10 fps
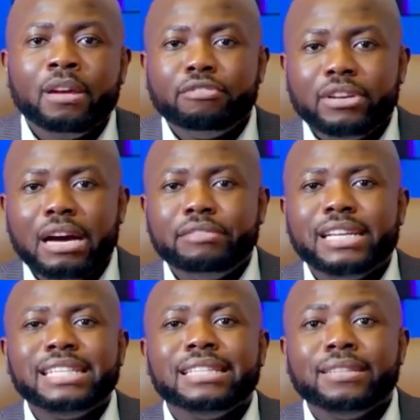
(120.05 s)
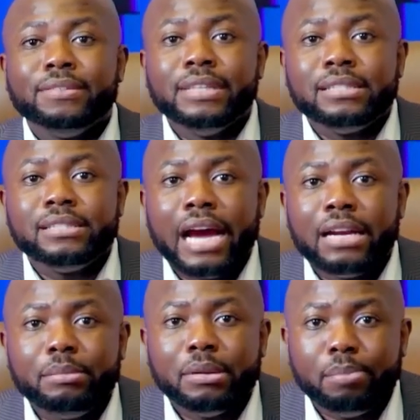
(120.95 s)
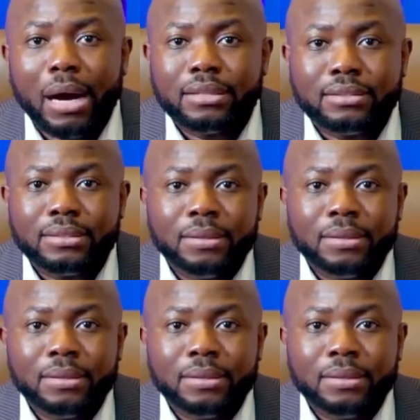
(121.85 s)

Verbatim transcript: for navigating these dynamic paths